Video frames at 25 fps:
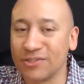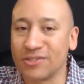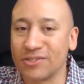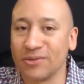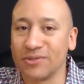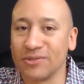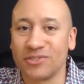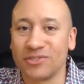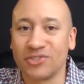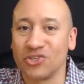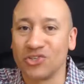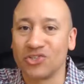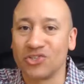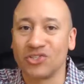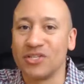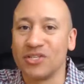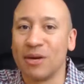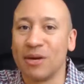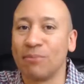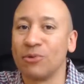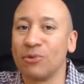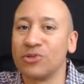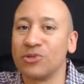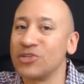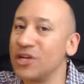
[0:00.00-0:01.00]
So it's just
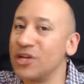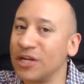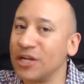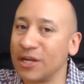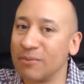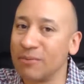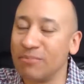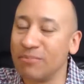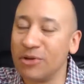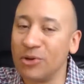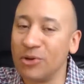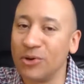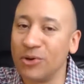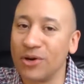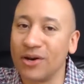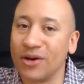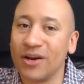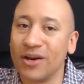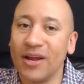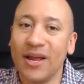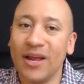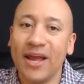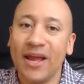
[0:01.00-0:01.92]
numbers in a computer.